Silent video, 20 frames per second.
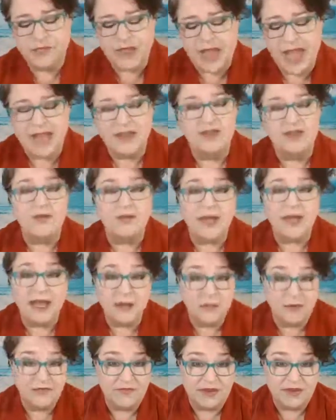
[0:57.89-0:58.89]
I do like a
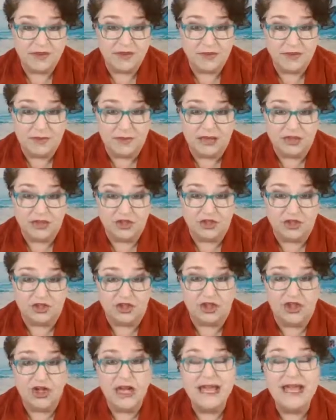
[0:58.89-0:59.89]
professional
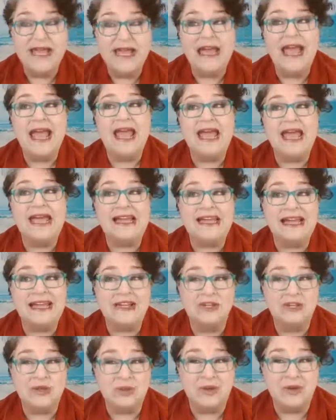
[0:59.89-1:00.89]
pedicure, and I
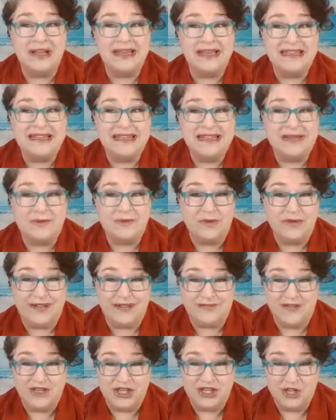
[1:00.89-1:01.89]
try to get one
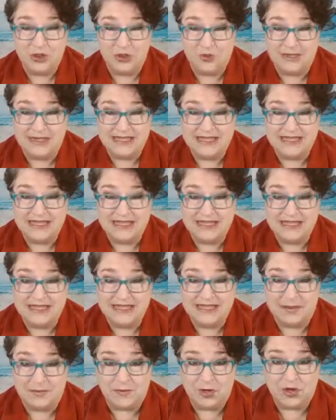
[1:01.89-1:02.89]
every 2 weeks in the
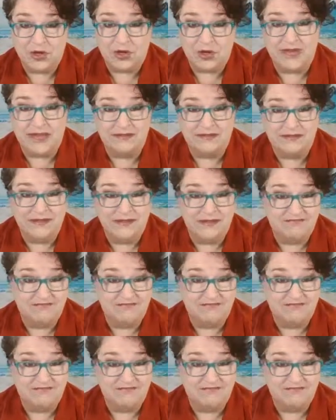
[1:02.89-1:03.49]
summer and